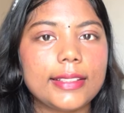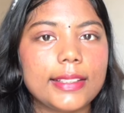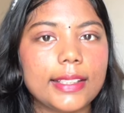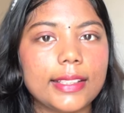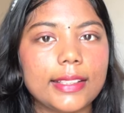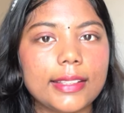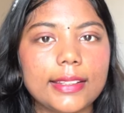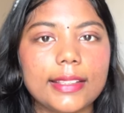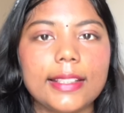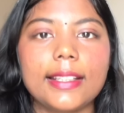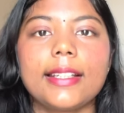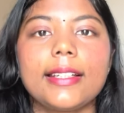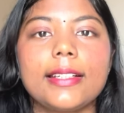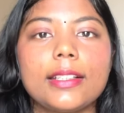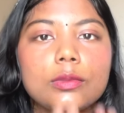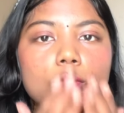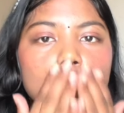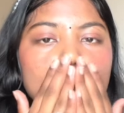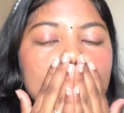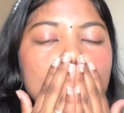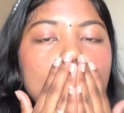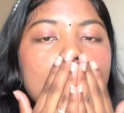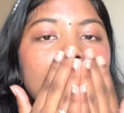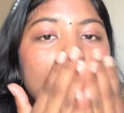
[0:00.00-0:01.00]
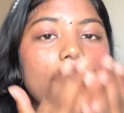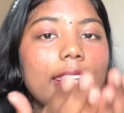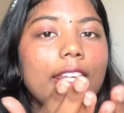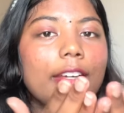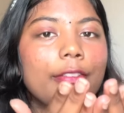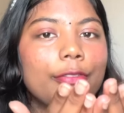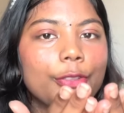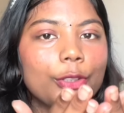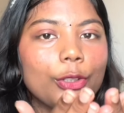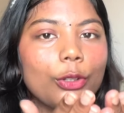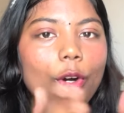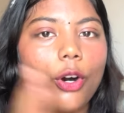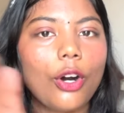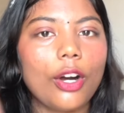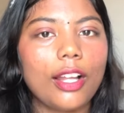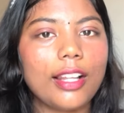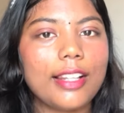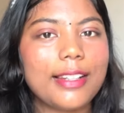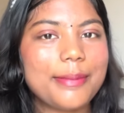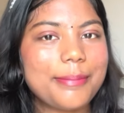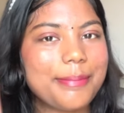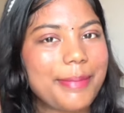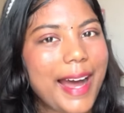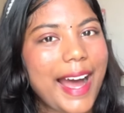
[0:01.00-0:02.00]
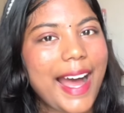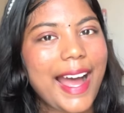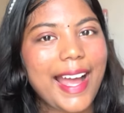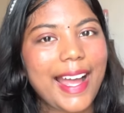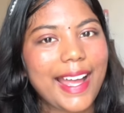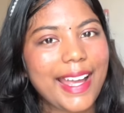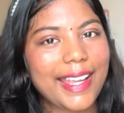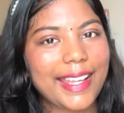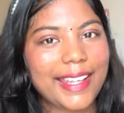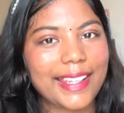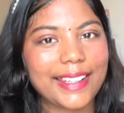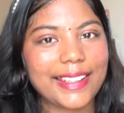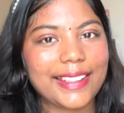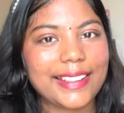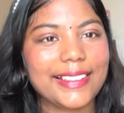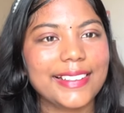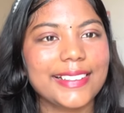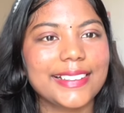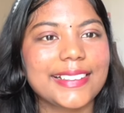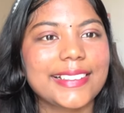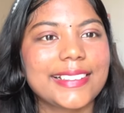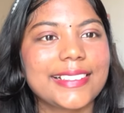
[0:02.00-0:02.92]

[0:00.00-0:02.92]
till then love you all bye